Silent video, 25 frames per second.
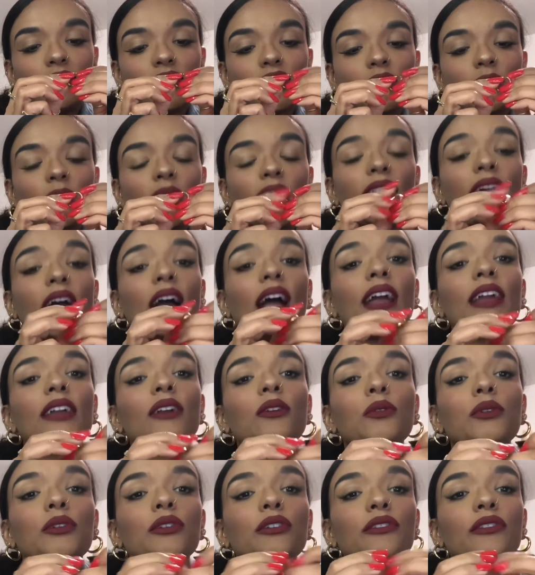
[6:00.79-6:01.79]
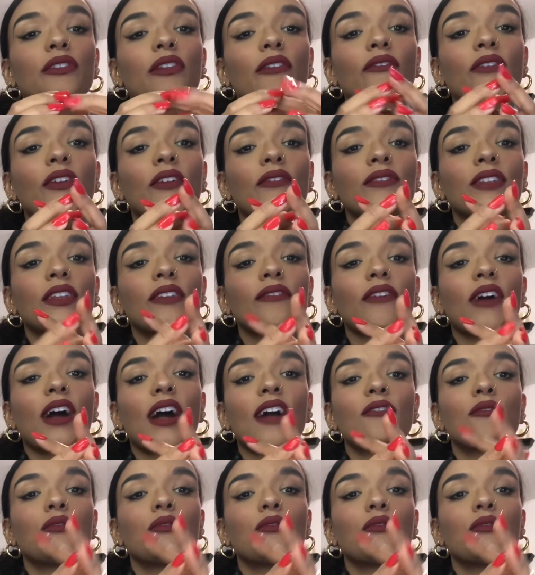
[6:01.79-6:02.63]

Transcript: So I ordered the 55,